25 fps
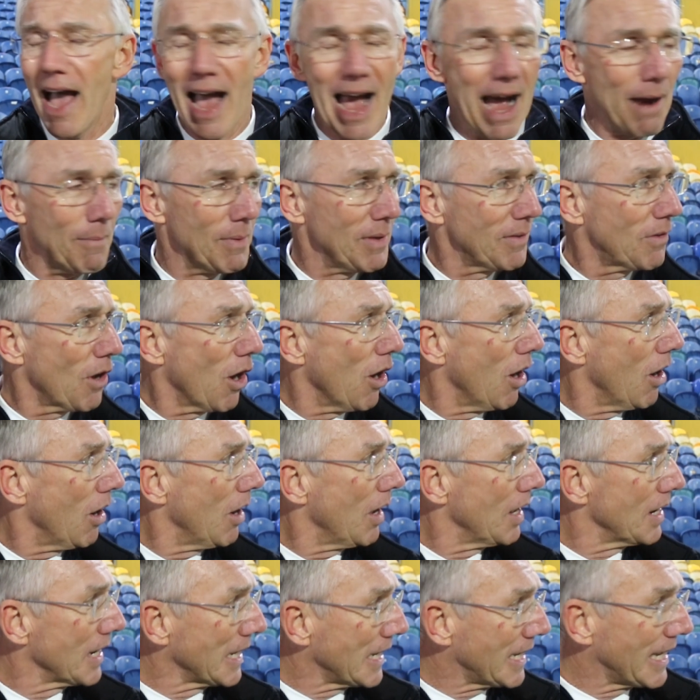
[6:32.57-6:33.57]
and we've
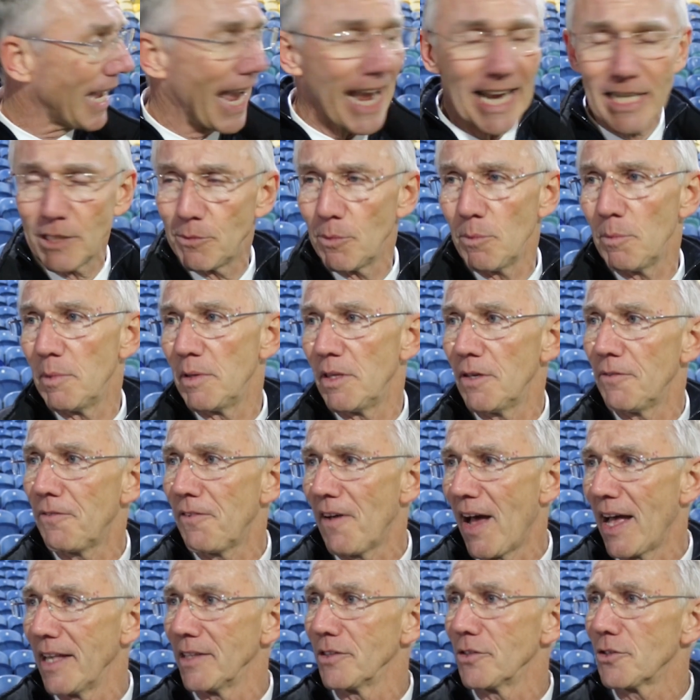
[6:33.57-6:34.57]
got an engagement with the
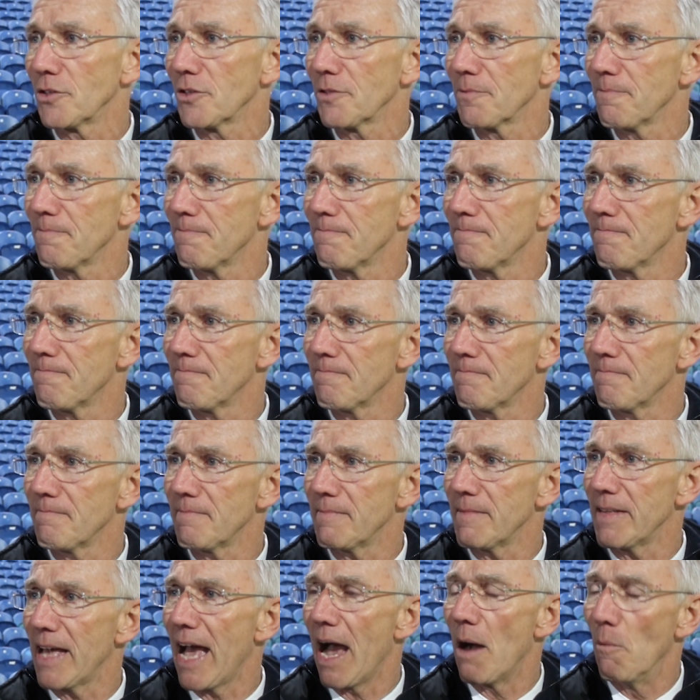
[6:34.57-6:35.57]
fans,
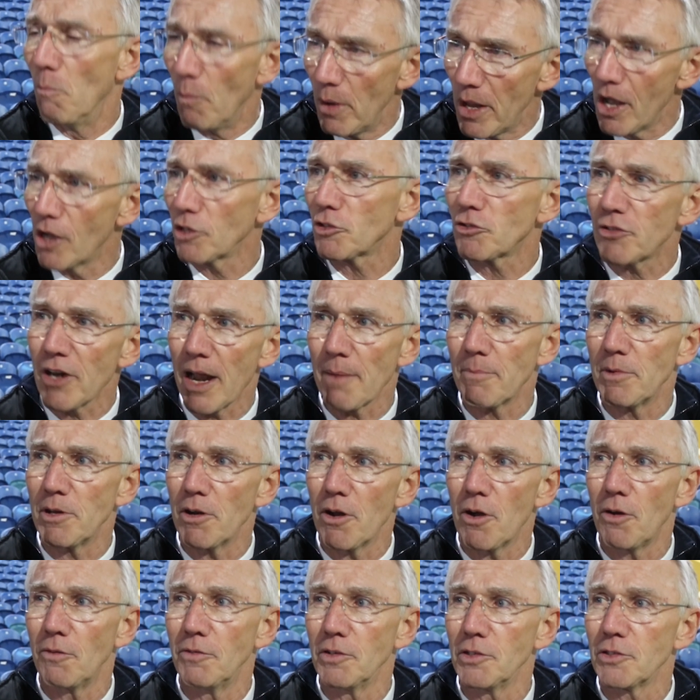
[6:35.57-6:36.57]
and we are Tranmere
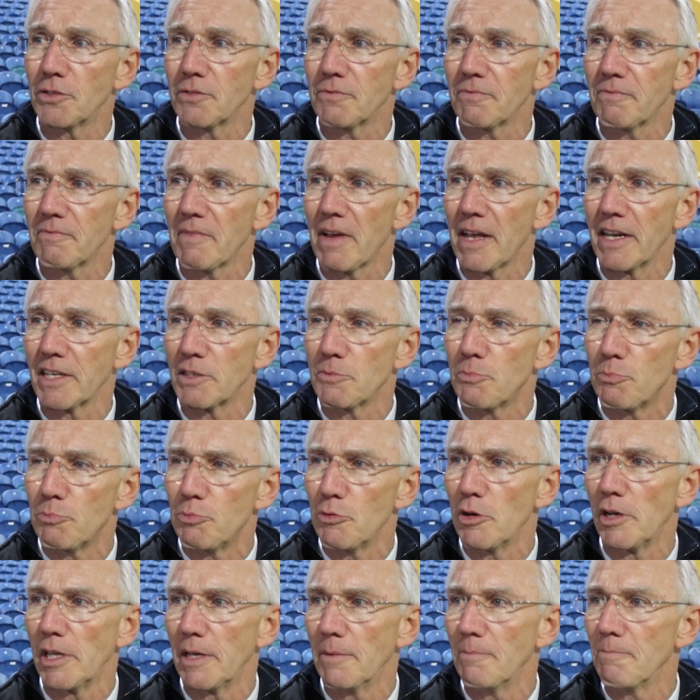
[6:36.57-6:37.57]
Rovers, and it's
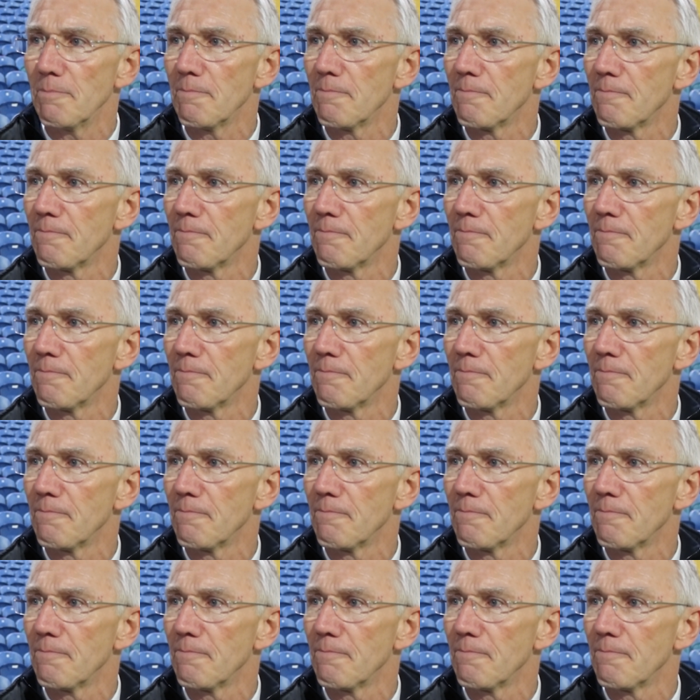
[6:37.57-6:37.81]
brilliant.